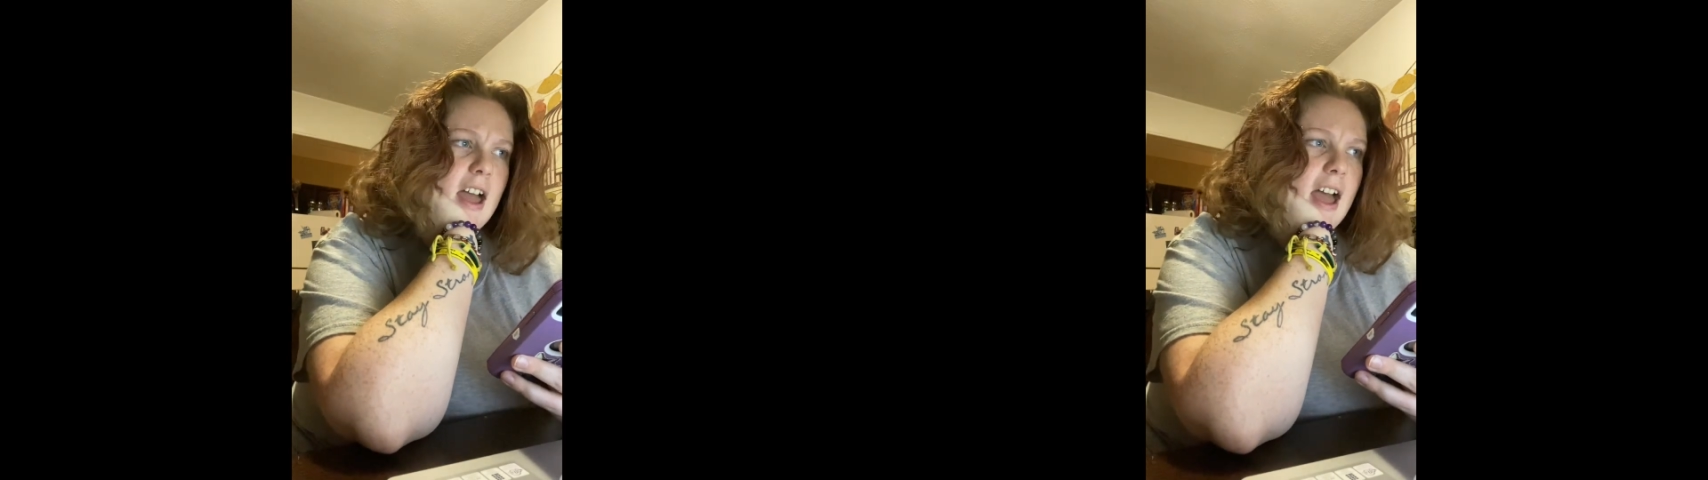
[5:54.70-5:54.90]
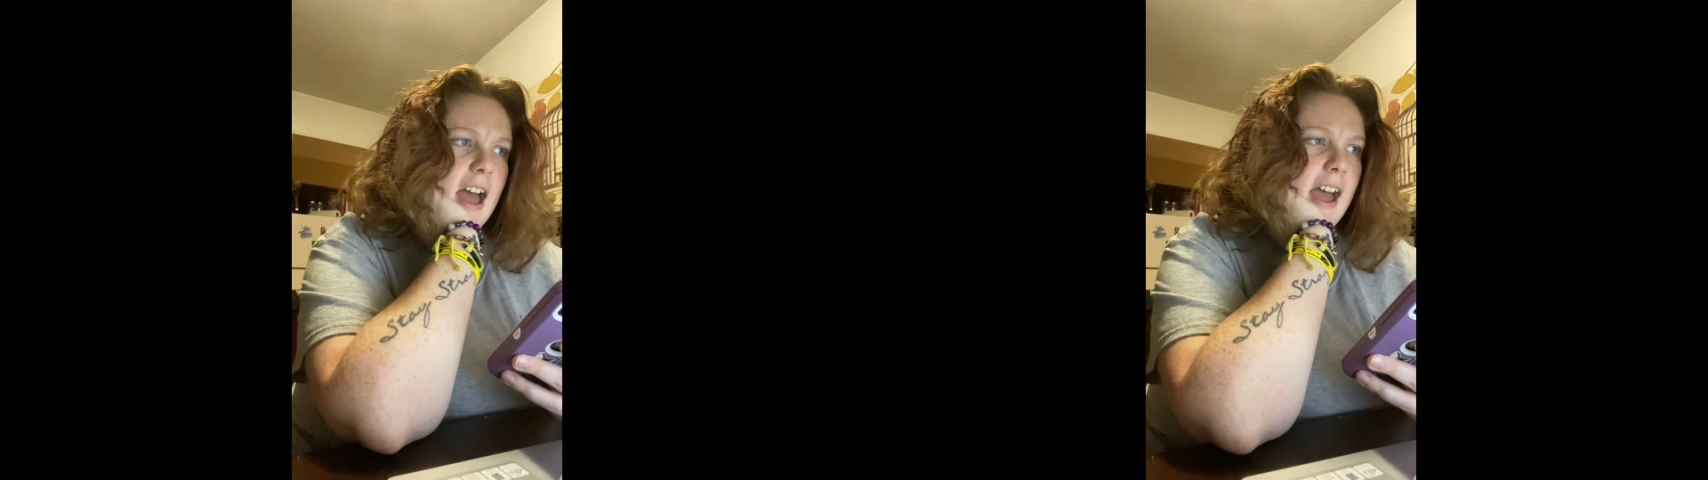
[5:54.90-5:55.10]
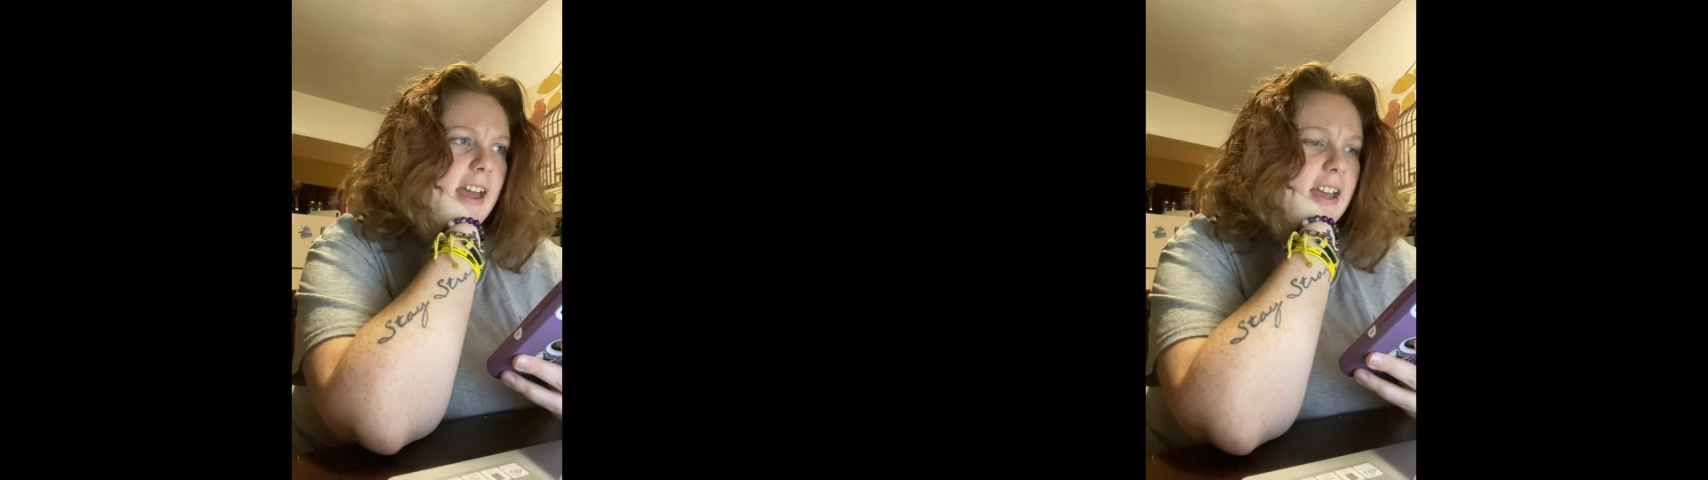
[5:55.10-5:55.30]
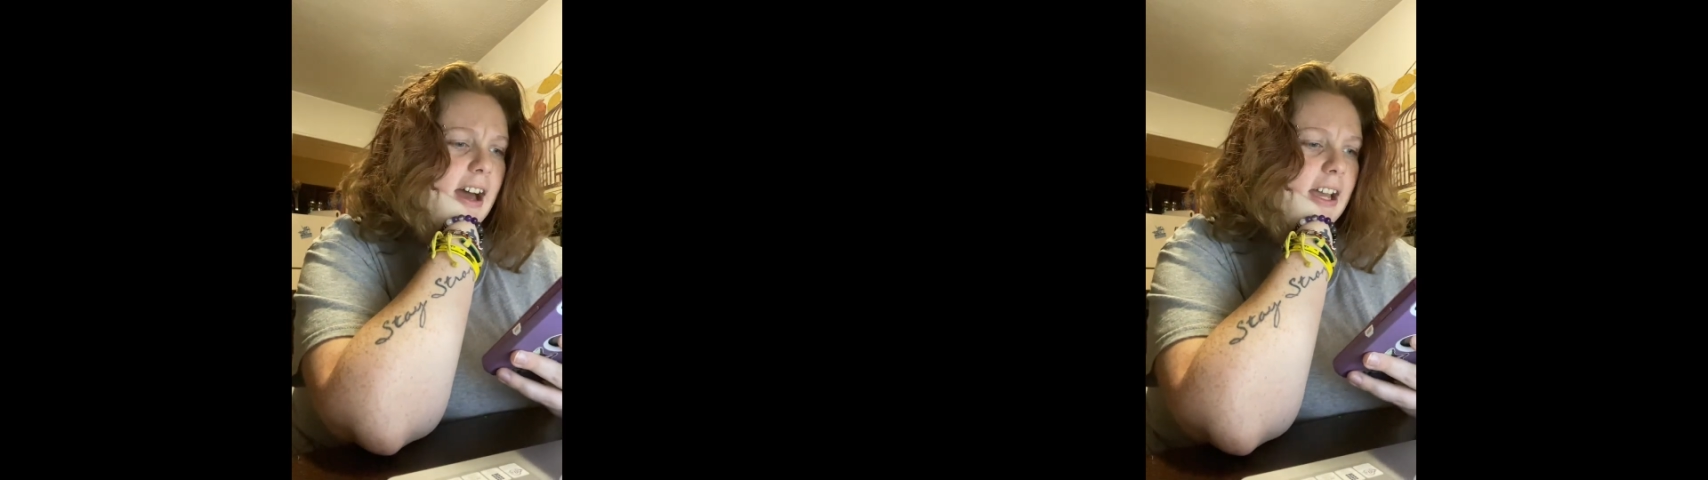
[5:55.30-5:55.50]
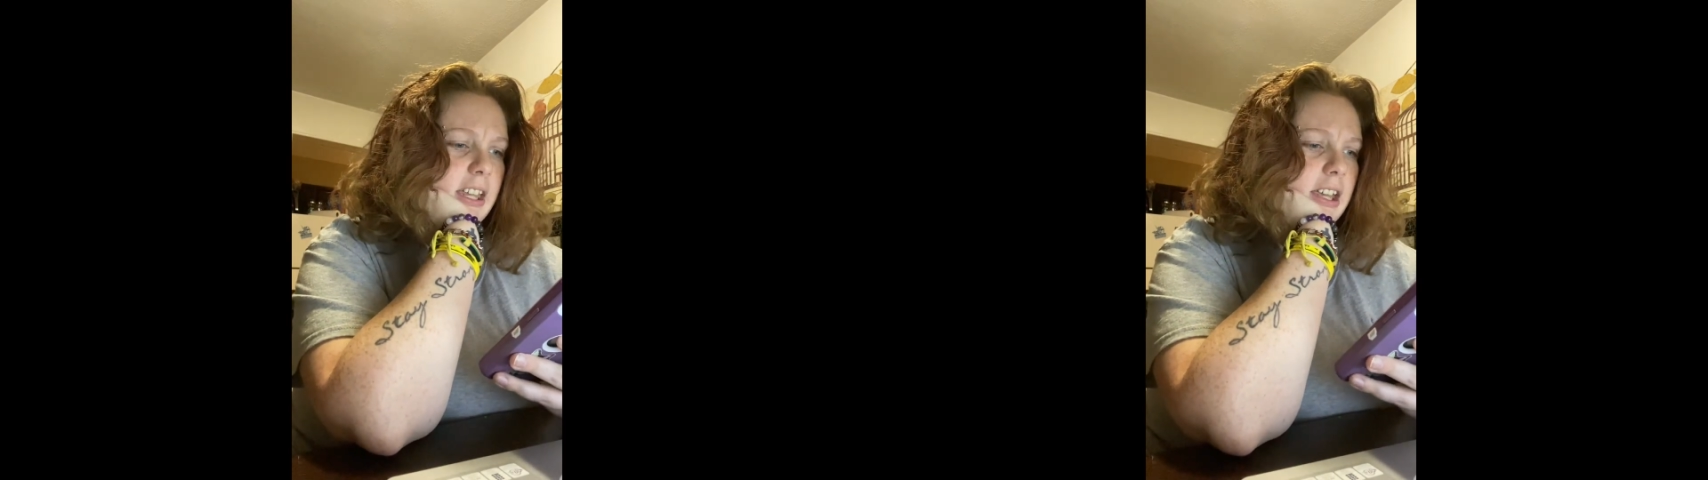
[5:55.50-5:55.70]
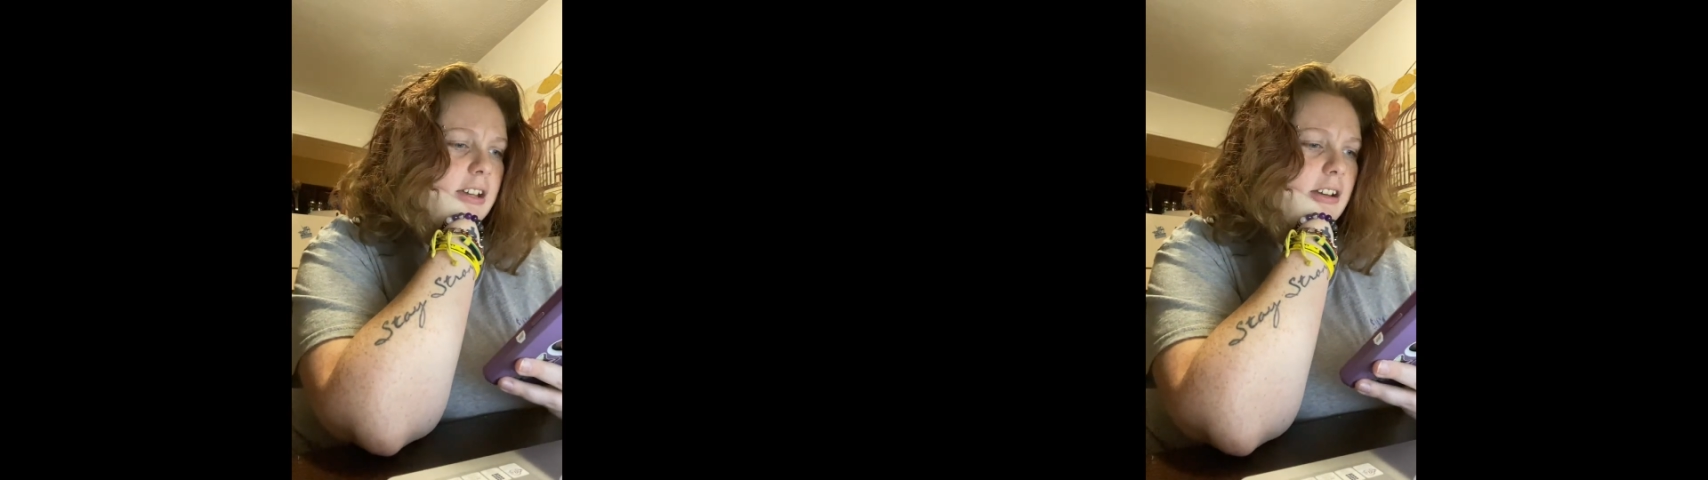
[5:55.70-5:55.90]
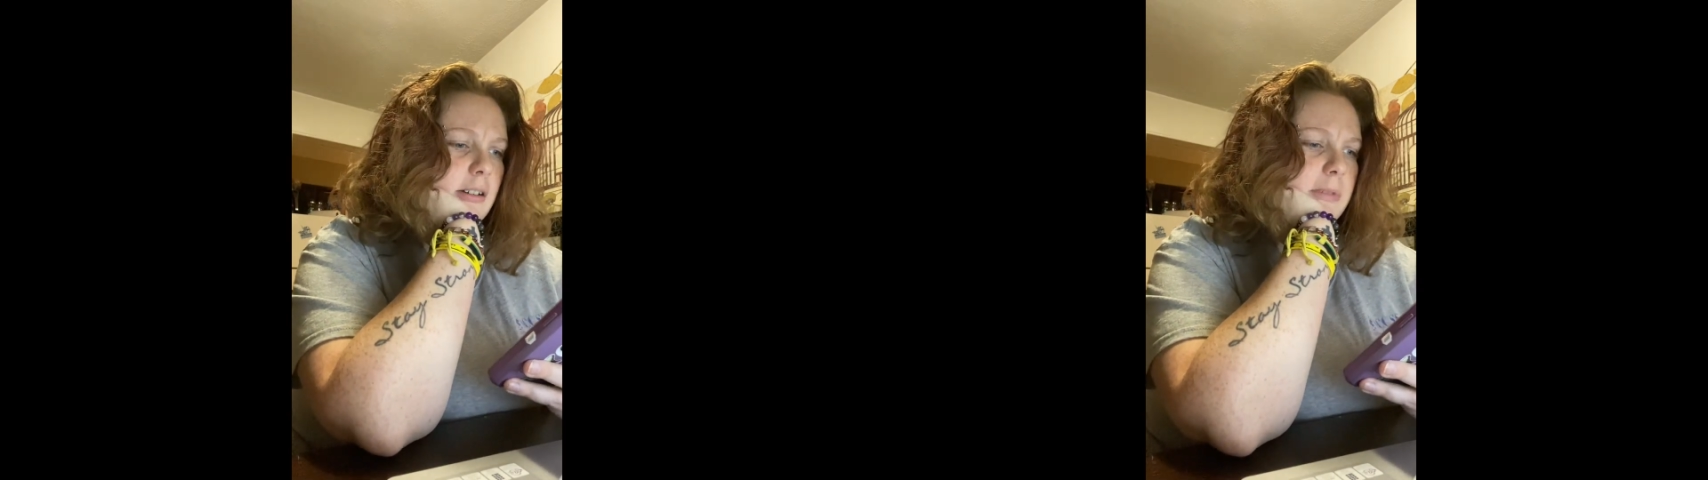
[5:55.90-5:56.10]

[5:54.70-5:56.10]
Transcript: Hey, I can't come